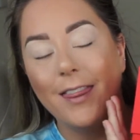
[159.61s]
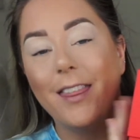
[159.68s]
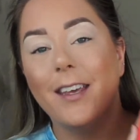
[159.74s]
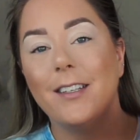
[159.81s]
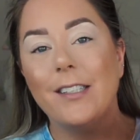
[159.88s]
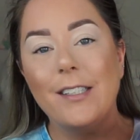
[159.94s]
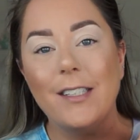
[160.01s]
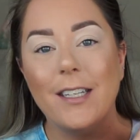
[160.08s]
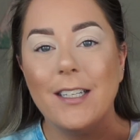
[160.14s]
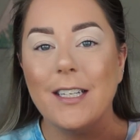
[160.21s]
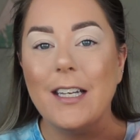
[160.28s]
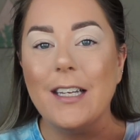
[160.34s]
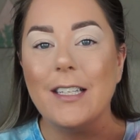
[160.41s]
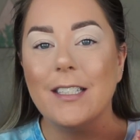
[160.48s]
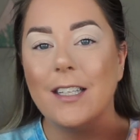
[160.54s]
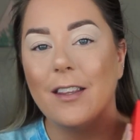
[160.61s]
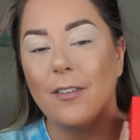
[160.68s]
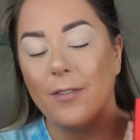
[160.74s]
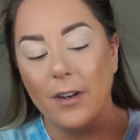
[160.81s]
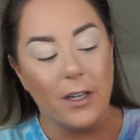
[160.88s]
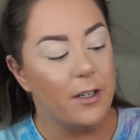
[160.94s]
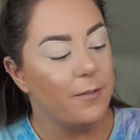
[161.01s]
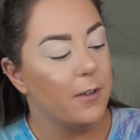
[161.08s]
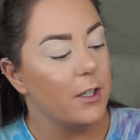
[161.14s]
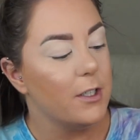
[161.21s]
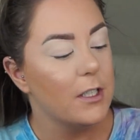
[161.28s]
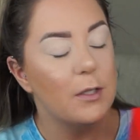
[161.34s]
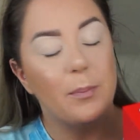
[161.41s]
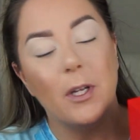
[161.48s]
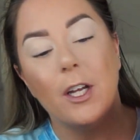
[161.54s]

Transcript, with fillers: this is the very first